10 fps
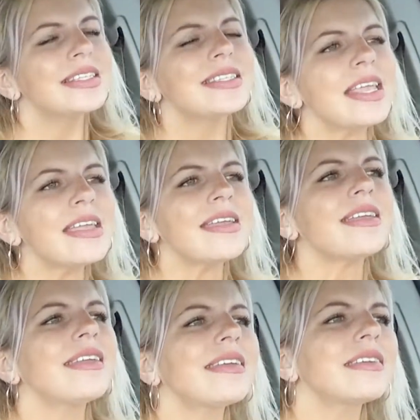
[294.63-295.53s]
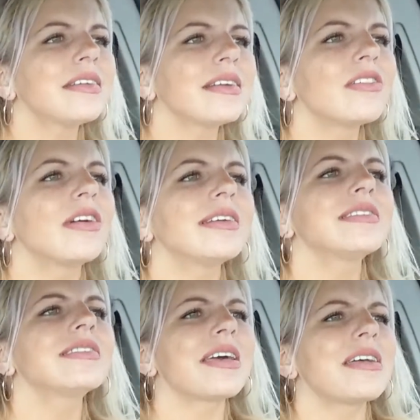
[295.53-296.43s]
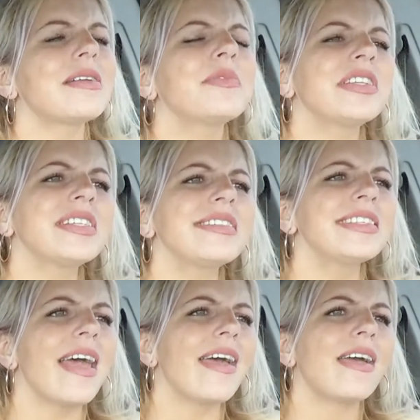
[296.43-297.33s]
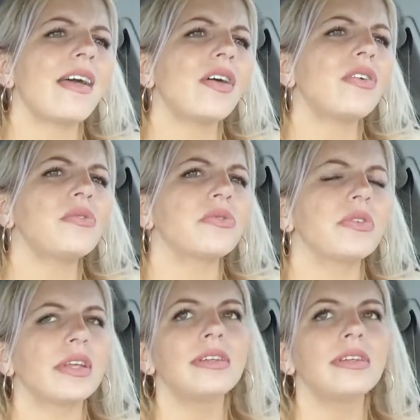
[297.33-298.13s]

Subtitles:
Santa Claus coming to town.